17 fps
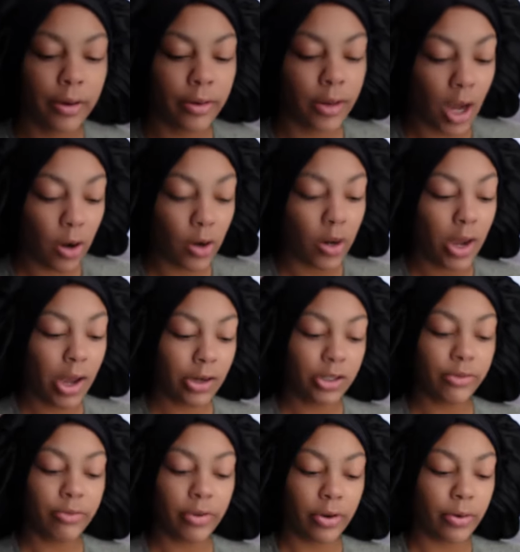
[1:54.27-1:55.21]
I don't know how
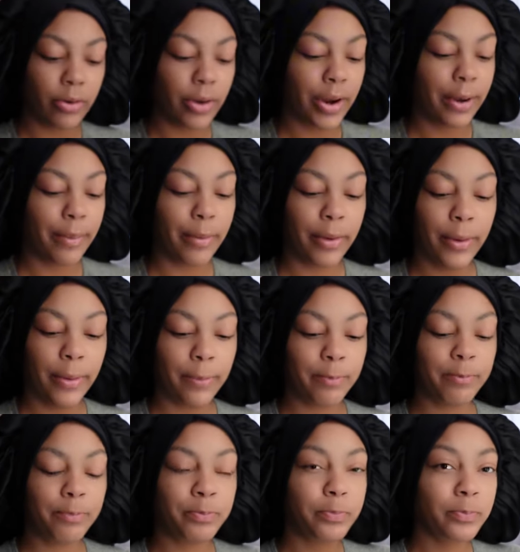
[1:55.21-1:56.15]
she's gonna do that but
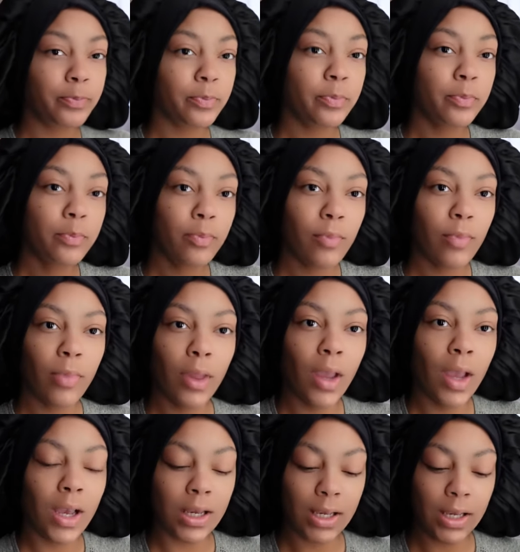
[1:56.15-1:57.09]

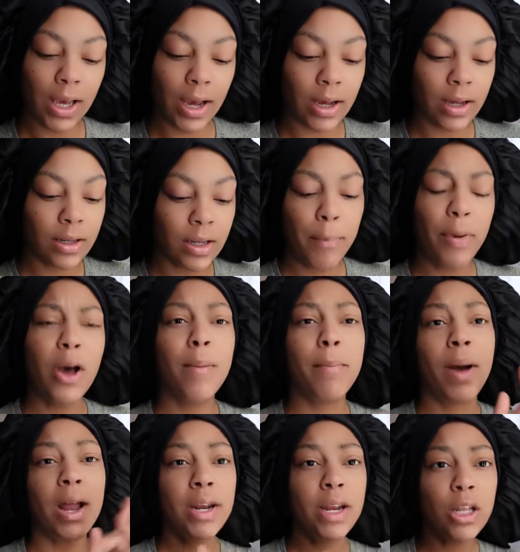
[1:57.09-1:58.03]
yeah but
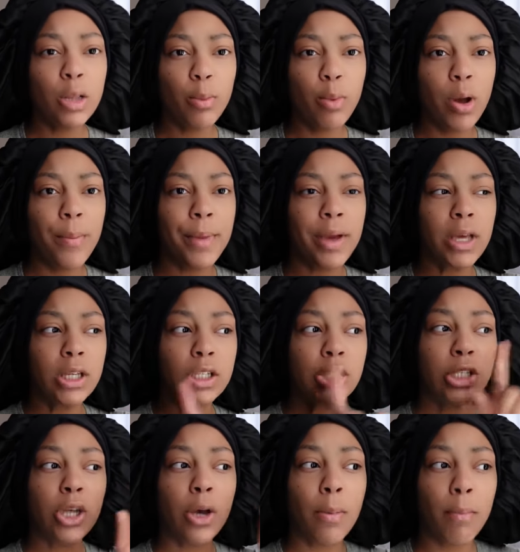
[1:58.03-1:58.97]
my nail appointment
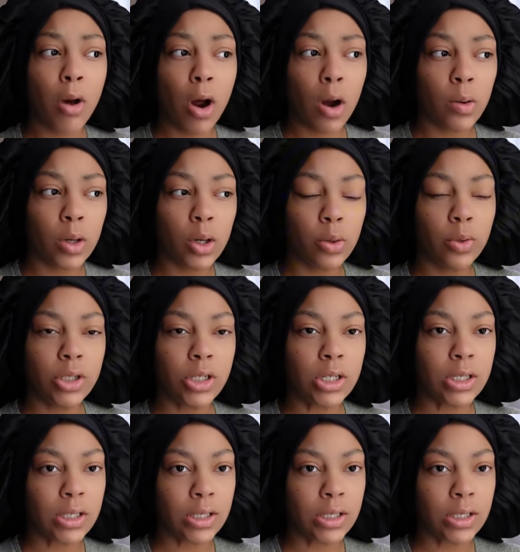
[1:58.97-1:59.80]
is tomorrow which is